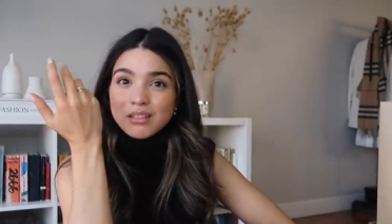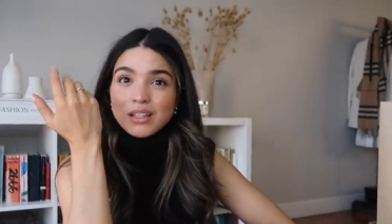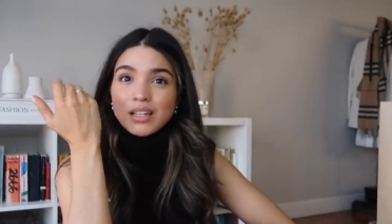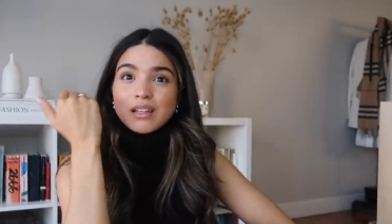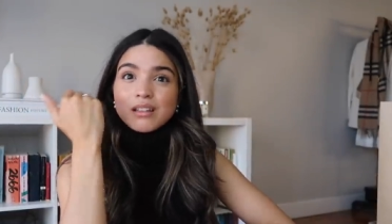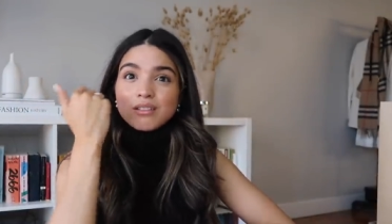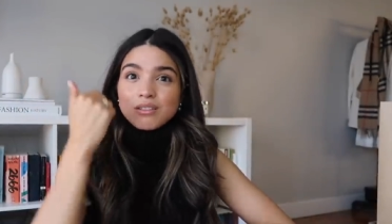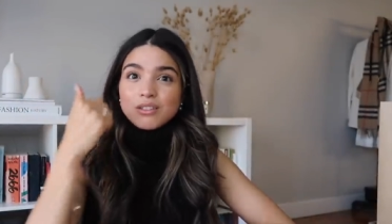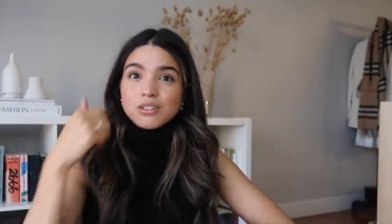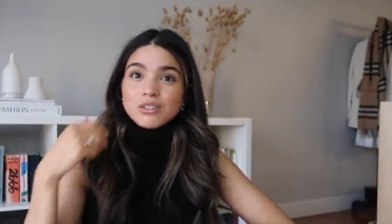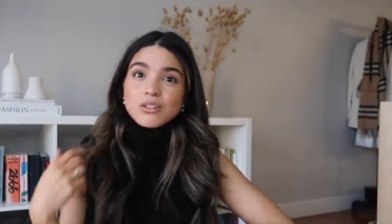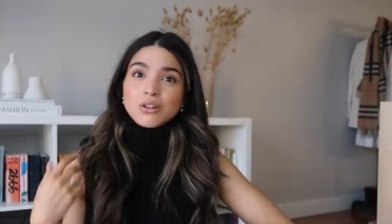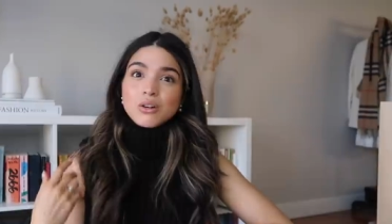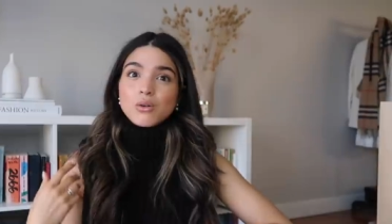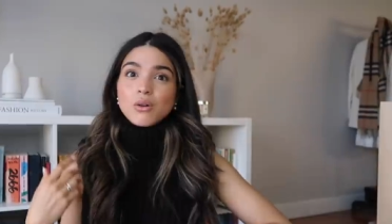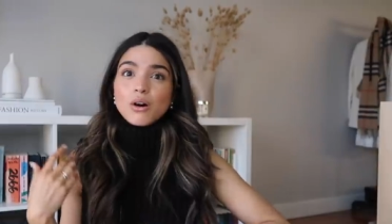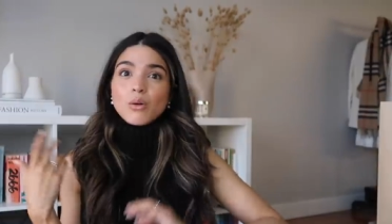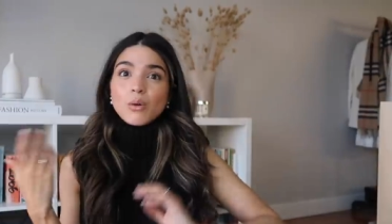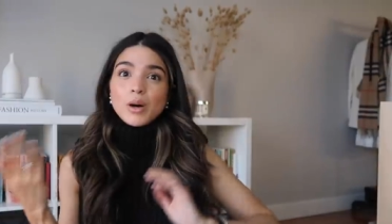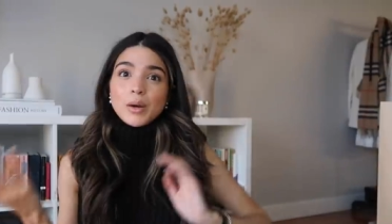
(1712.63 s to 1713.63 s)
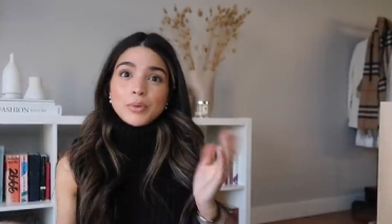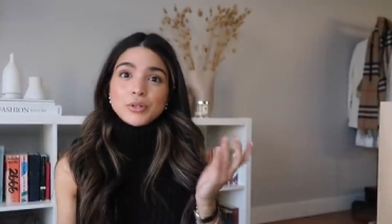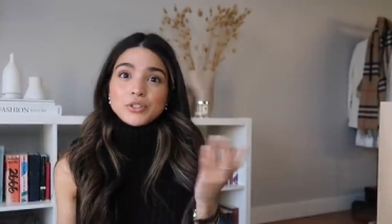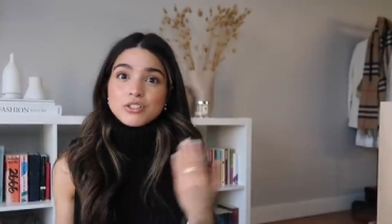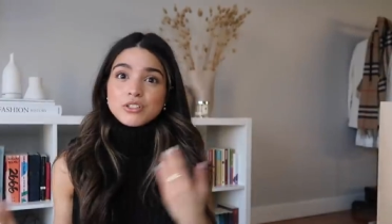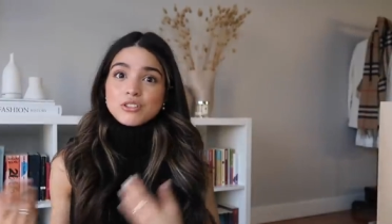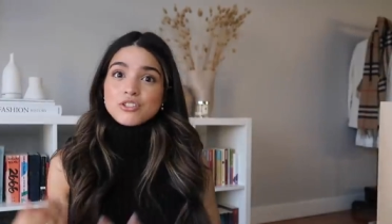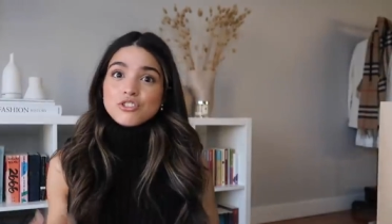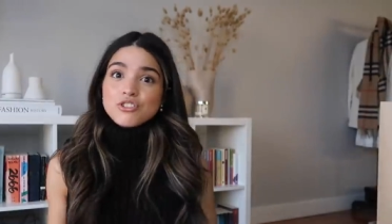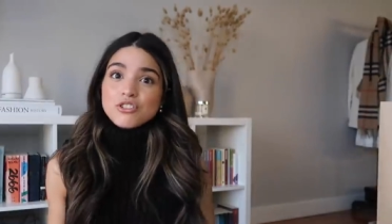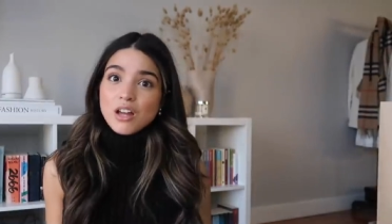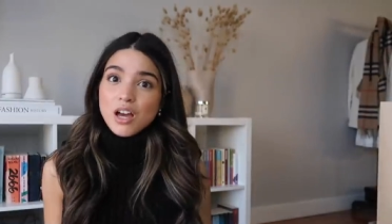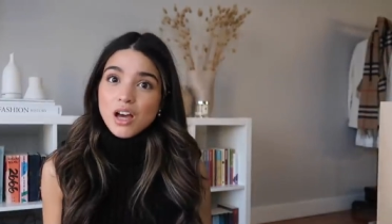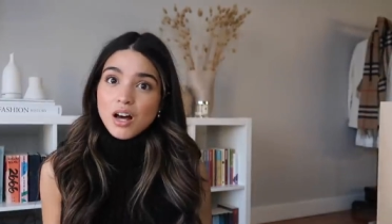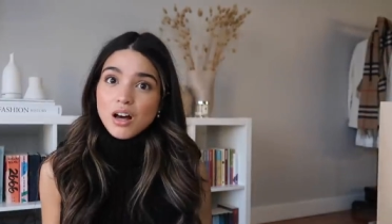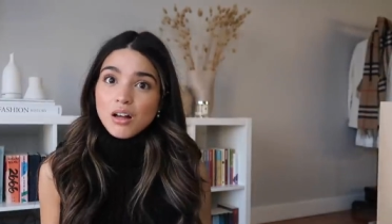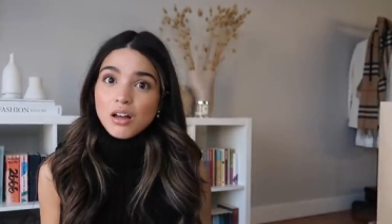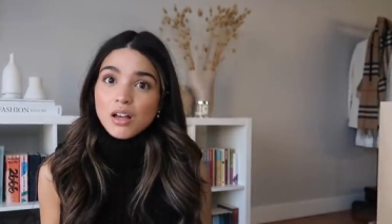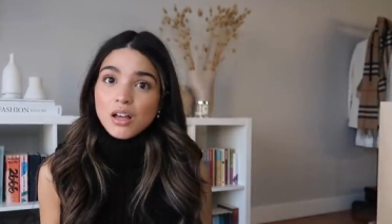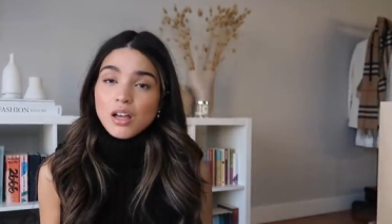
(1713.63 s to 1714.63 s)
Like, you know, oh, I purchased a
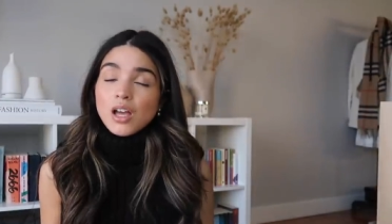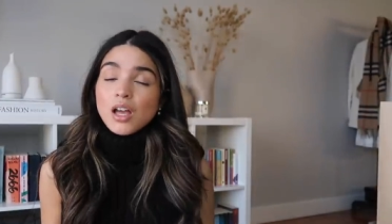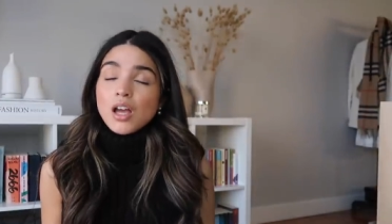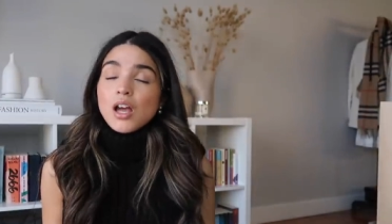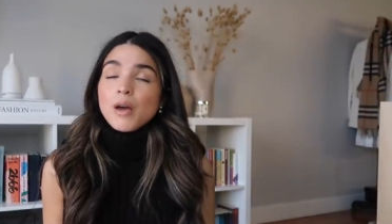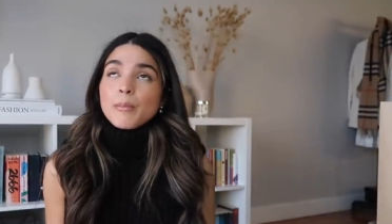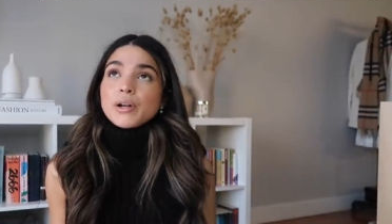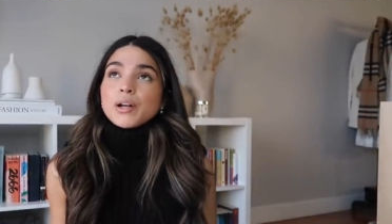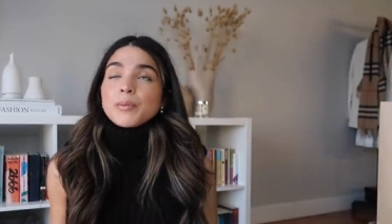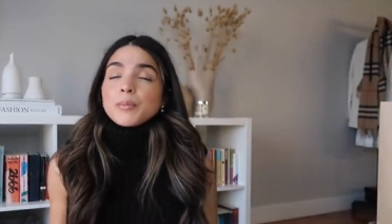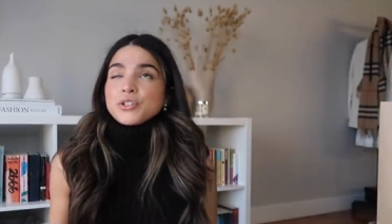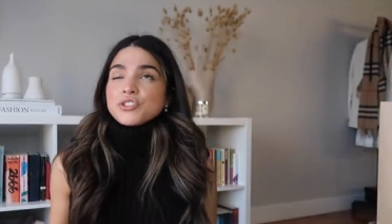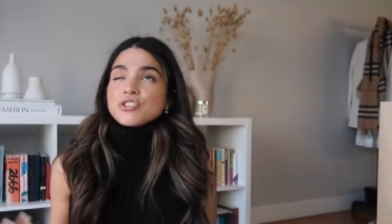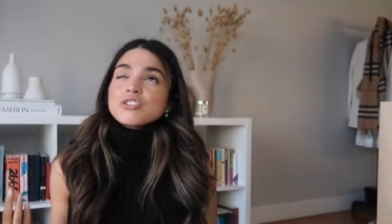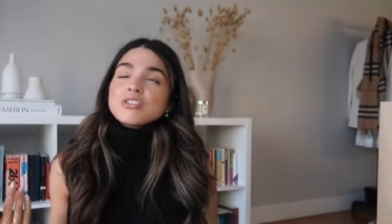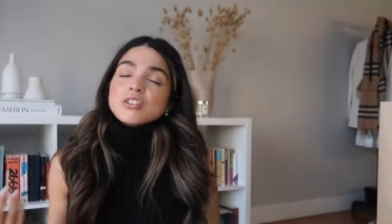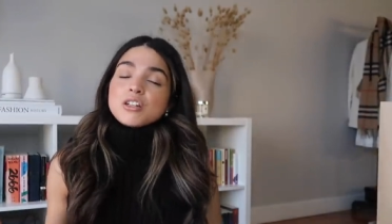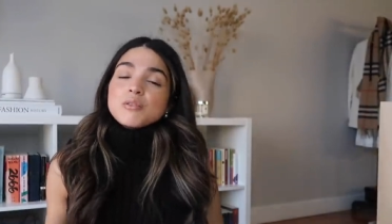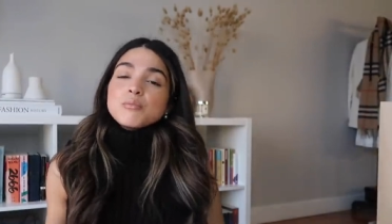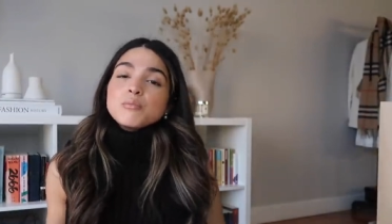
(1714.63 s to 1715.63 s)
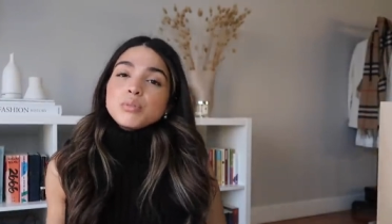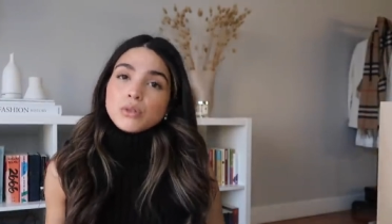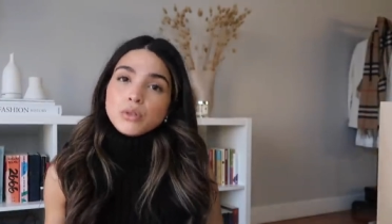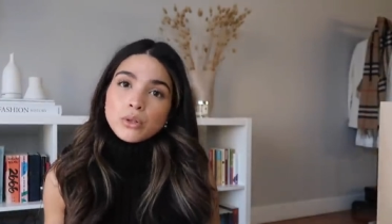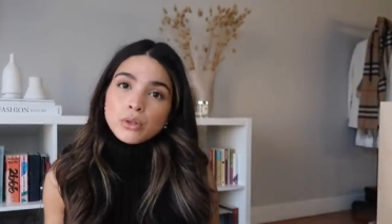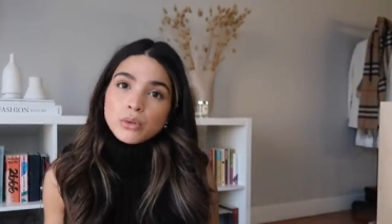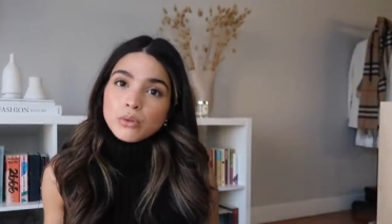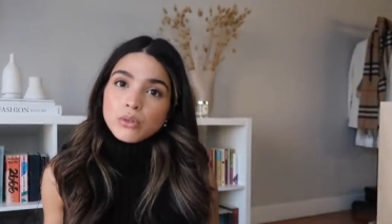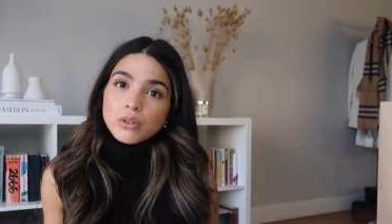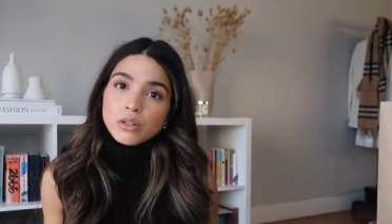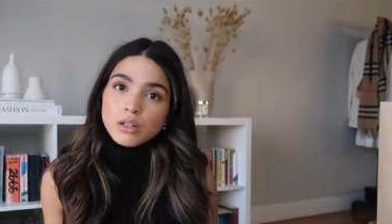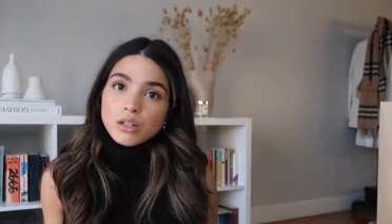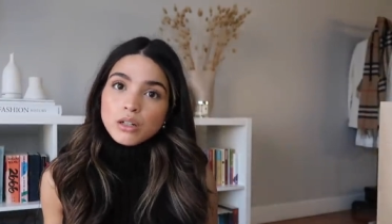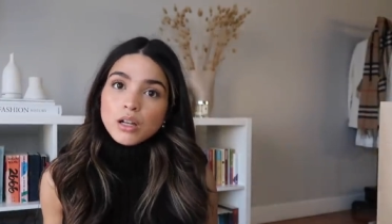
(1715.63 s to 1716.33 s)
Chanel, but I purchased it in blue.